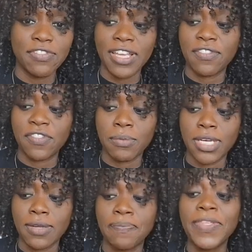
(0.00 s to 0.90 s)
divine
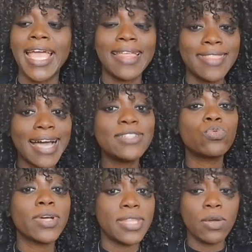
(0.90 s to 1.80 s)
feminine, and
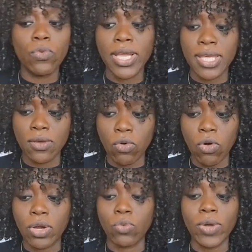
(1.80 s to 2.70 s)
that's what they're working on,